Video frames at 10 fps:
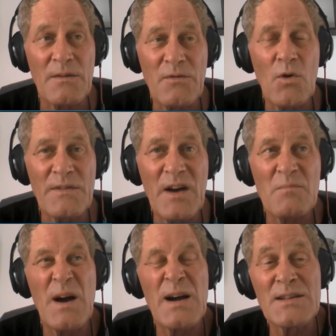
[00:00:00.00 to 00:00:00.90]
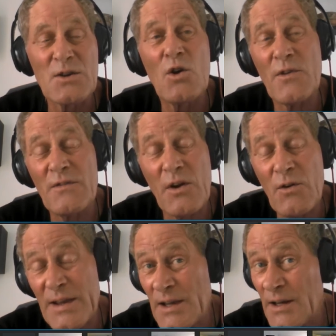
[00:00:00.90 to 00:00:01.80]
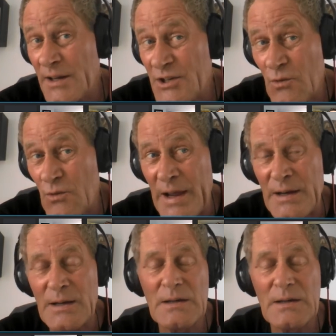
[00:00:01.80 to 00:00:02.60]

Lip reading: yeah, 45 miles over very hilly terrain.